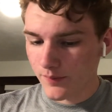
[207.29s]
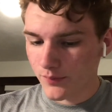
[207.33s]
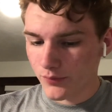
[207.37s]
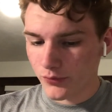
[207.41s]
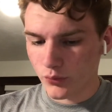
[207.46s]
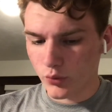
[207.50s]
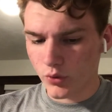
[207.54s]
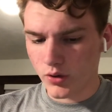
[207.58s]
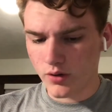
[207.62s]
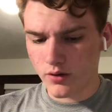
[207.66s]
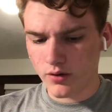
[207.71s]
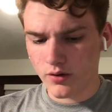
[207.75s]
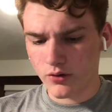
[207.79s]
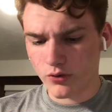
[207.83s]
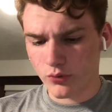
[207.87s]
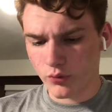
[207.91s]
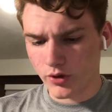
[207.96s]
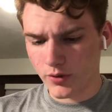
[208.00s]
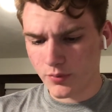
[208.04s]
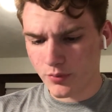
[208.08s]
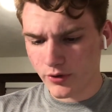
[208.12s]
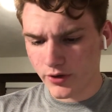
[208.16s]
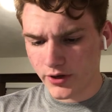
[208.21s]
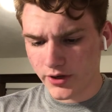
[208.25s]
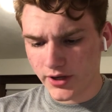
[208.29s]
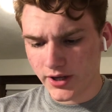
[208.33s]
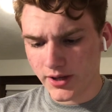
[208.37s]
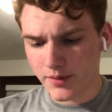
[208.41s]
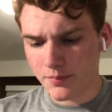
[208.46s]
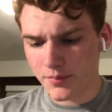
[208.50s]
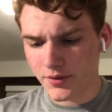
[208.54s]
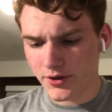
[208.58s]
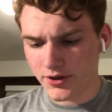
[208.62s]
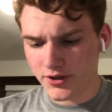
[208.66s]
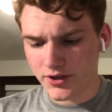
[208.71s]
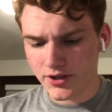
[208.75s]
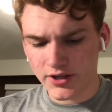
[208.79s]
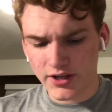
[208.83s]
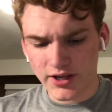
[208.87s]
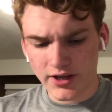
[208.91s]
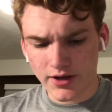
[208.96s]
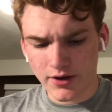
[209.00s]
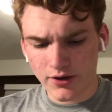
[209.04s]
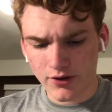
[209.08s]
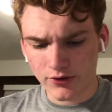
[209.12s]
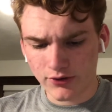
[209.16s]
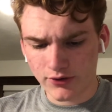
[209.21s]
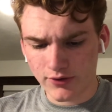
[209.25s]
3.9 billion
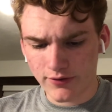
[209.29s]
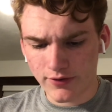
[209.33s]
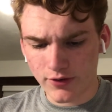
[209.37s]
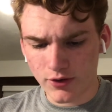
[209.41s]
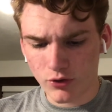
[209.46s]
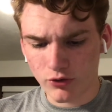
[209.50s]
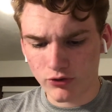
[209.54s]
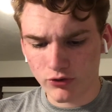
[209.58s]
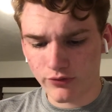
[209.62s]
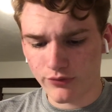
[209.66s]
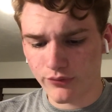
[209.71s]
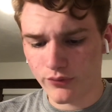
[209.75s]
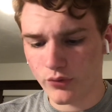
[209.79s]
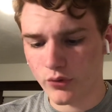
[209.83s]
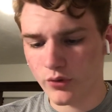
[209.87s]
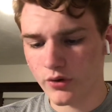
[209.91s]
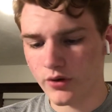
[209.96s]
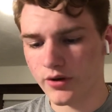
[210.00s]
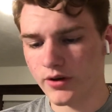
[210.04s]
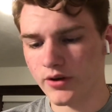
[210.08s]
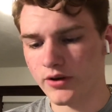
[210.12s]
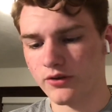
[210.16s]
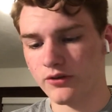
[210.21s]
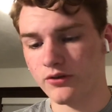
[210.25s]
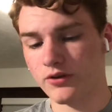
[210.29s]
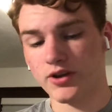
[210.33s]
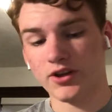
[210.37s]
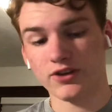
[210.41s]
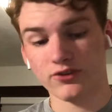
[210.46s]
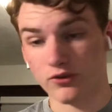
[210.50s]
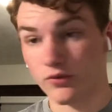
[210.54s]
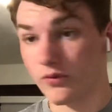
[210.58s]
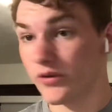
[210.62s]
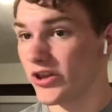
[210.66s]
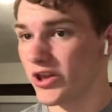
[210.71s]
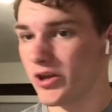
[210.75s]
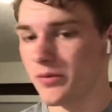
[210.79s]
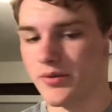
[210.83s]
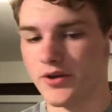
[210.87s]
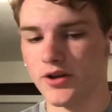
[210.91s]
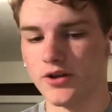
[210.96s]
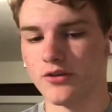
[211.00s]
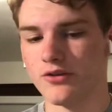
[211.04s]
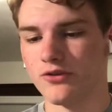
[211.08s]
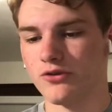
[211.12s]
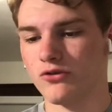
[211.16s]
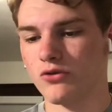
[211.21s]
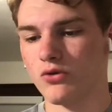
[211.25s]
acres of the ocean floor is it really being
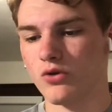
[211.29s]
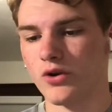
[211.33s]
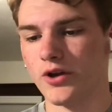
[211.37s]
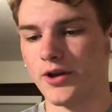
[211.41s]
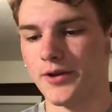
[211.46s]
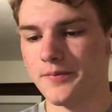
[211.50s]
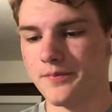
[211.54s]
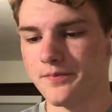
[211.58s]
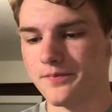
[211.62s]
destroyed,